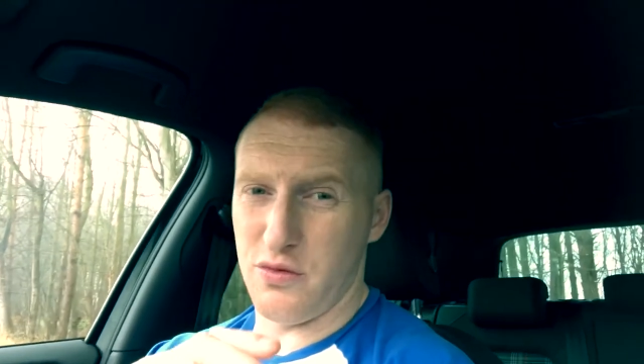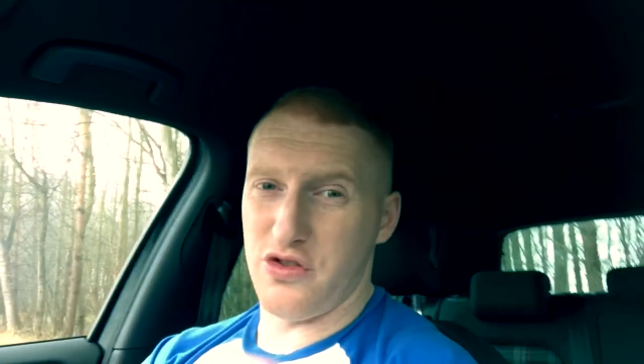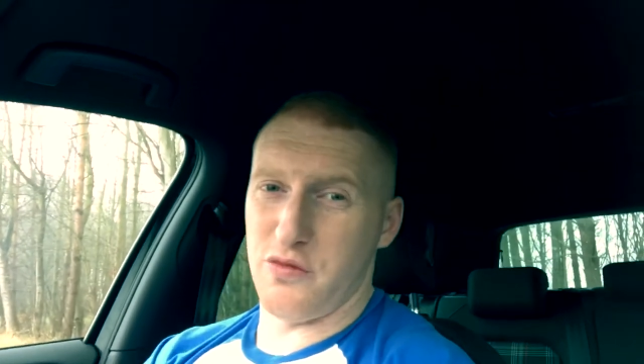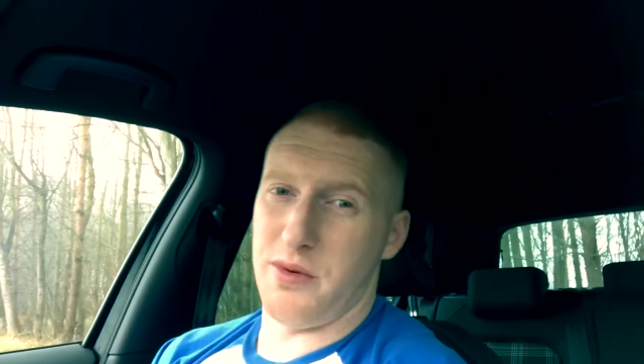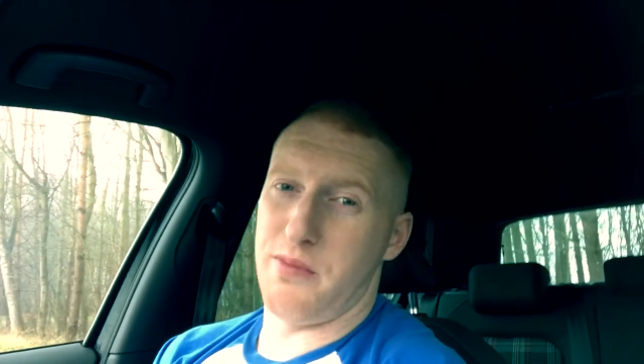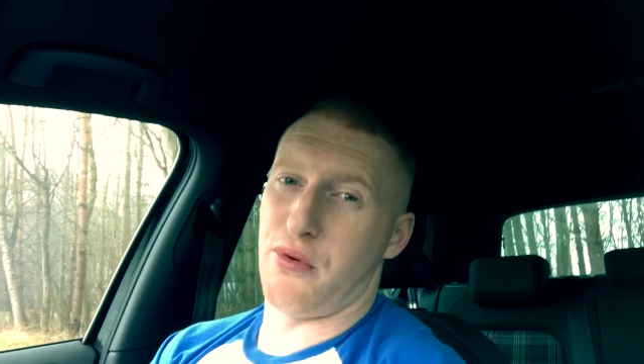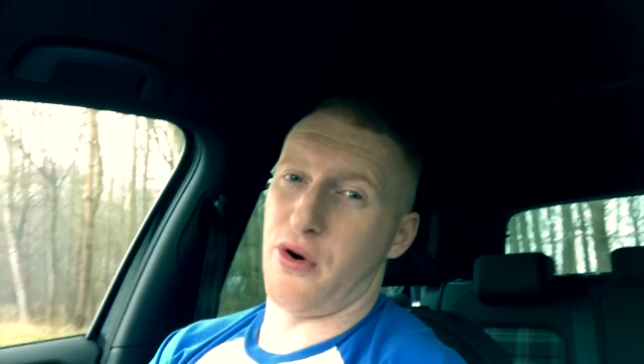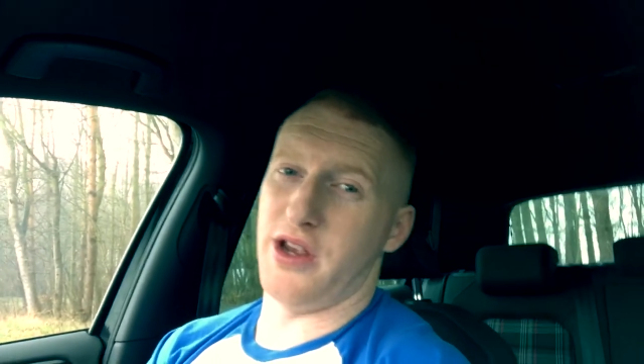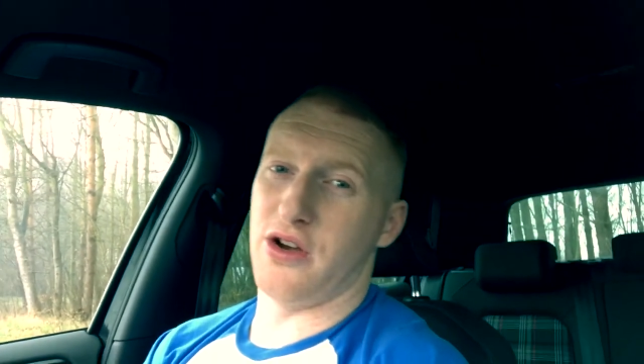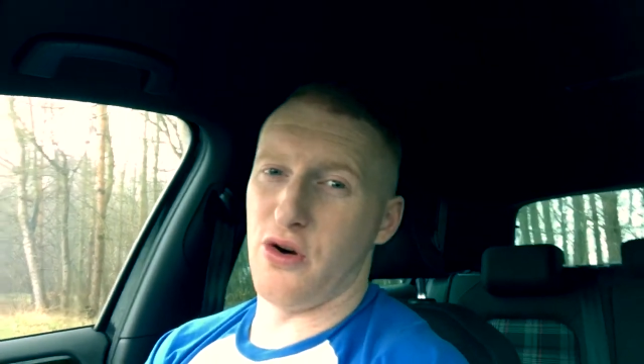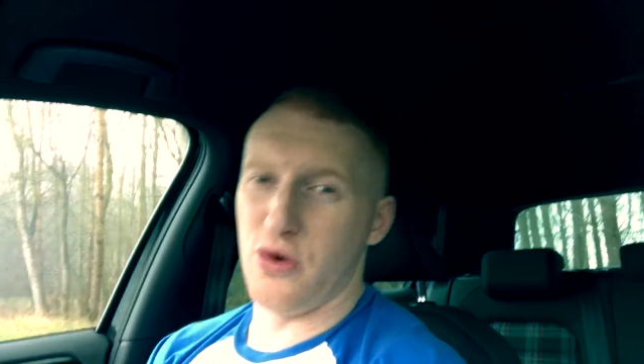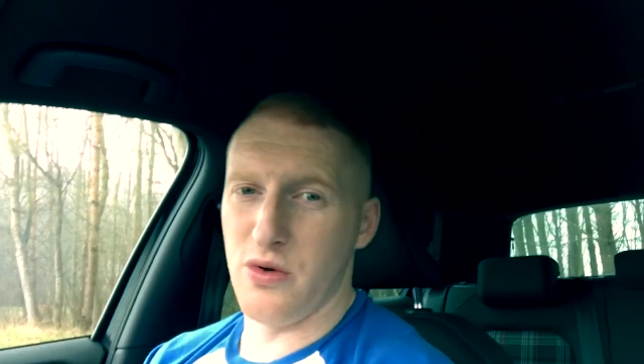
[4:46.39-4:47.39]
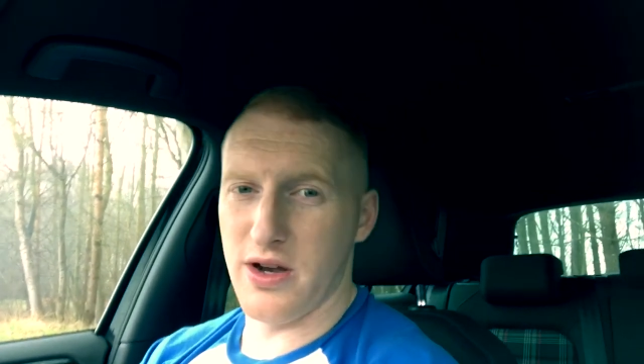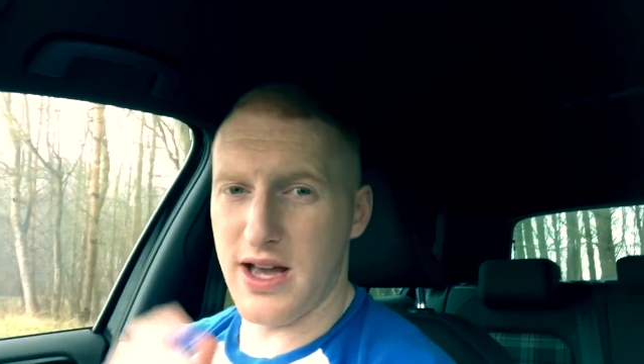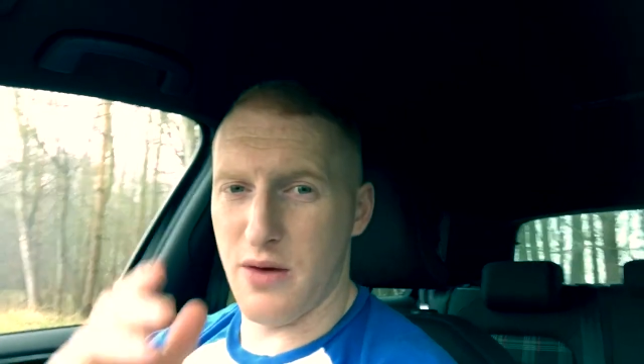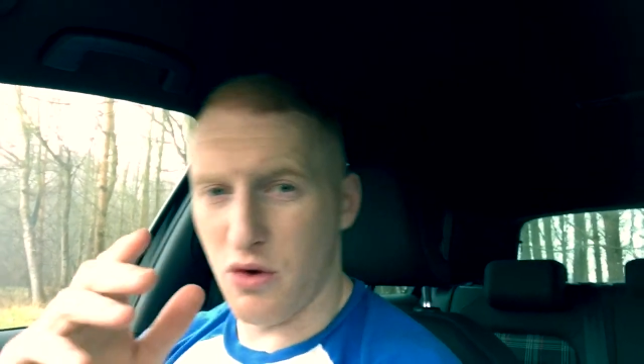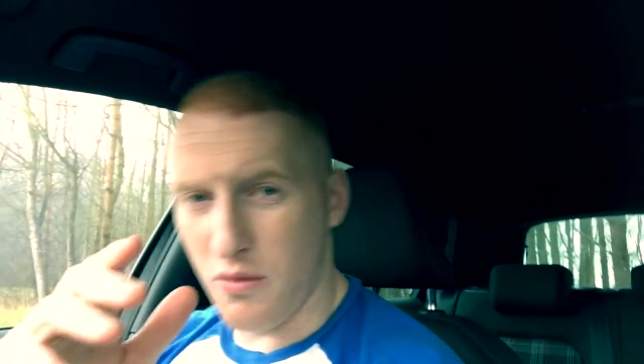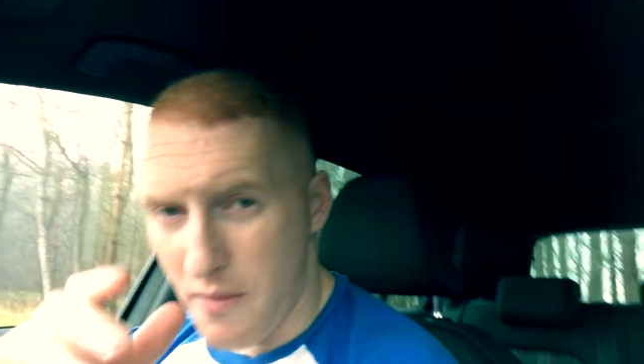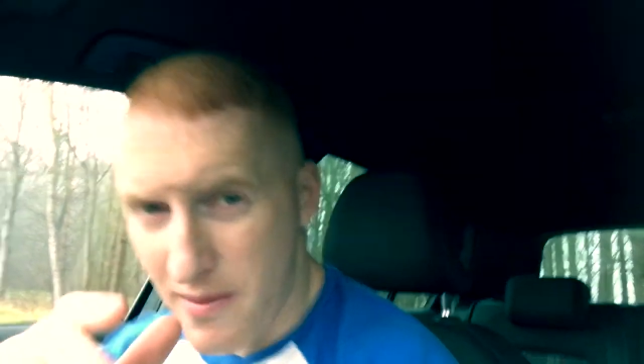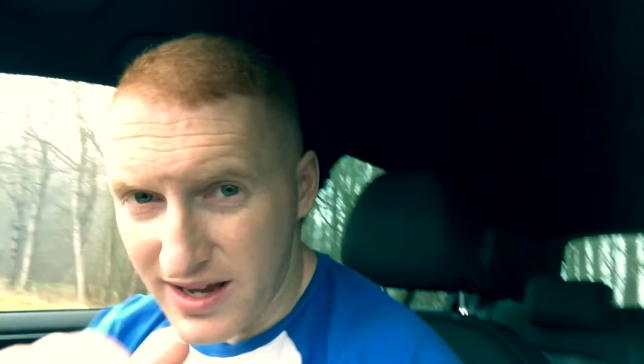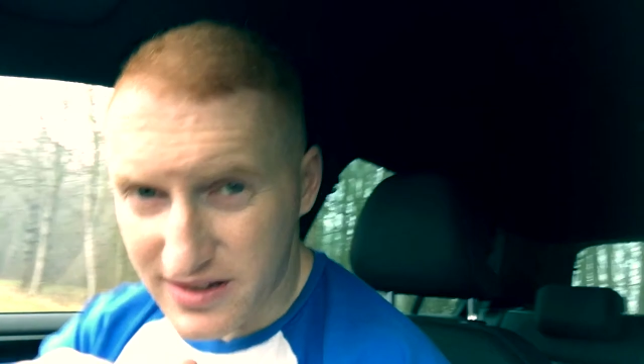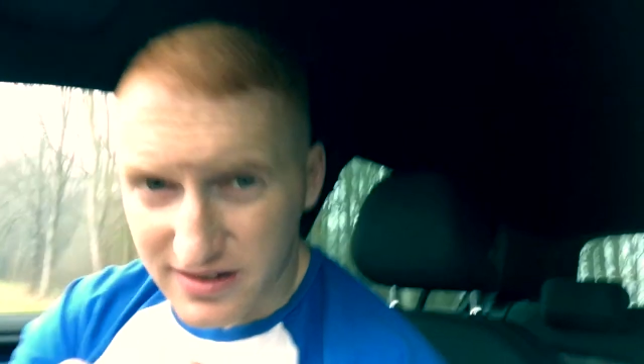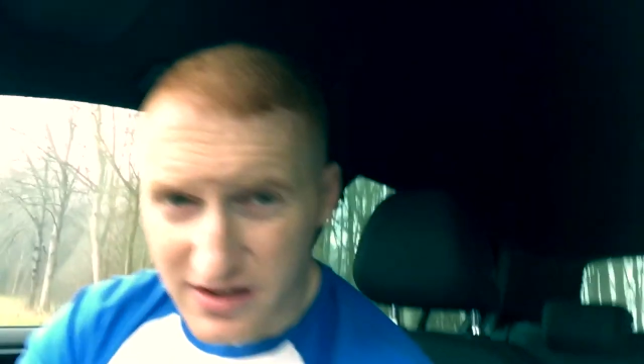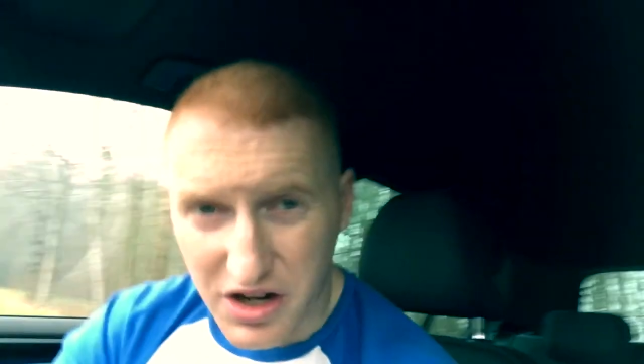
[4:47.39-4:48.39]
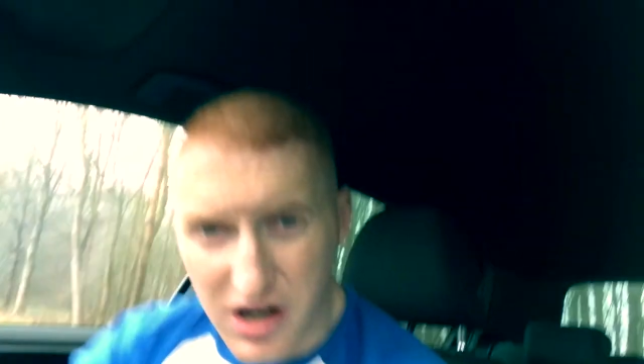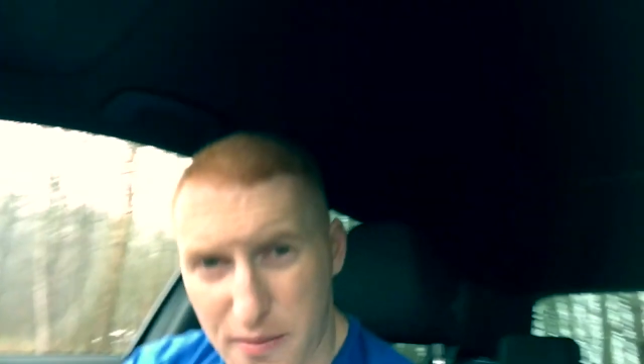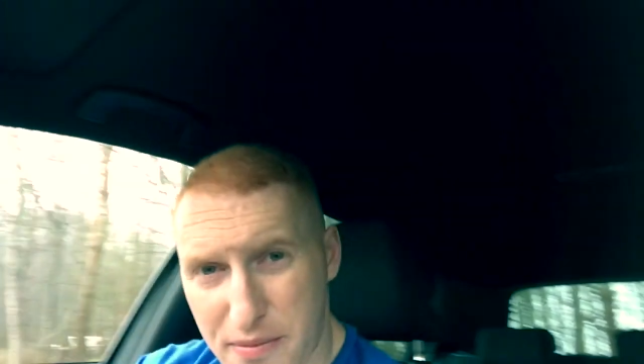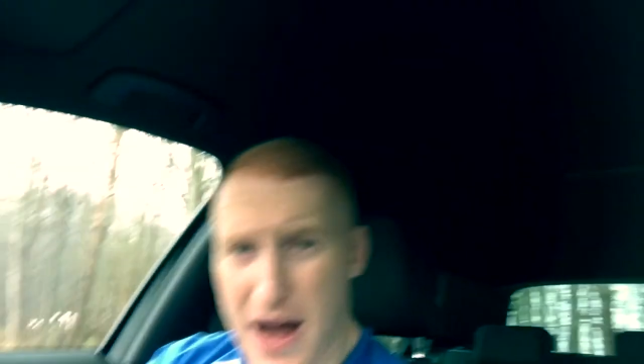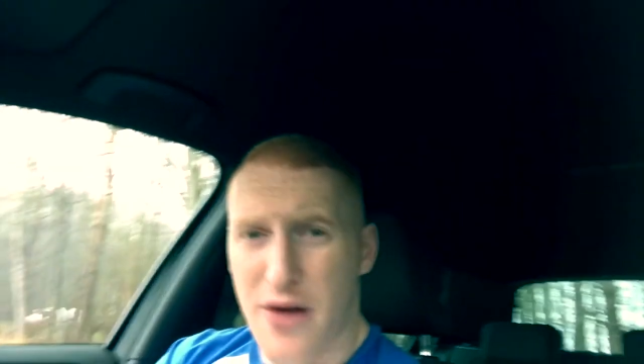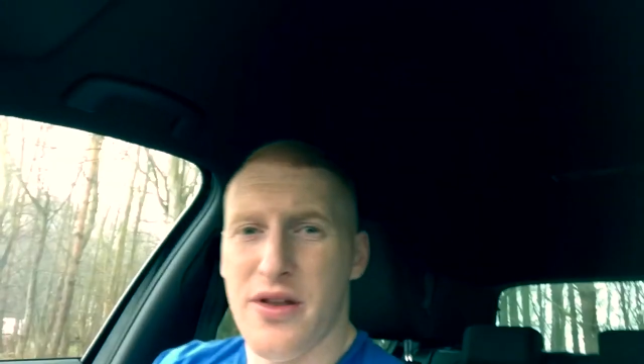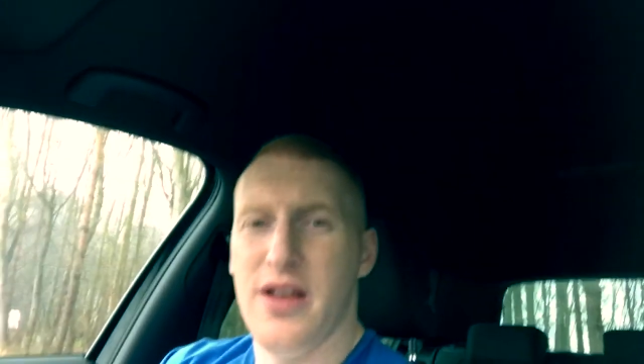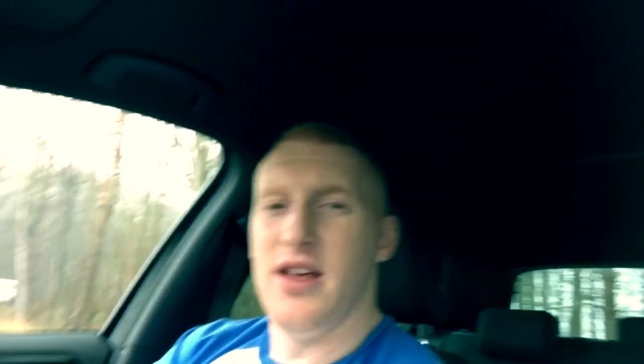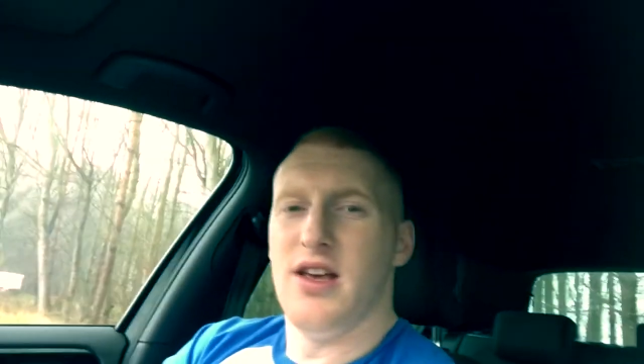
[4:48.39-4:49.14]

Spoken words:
which would be pretty cool. Again, one of my mates is going to come down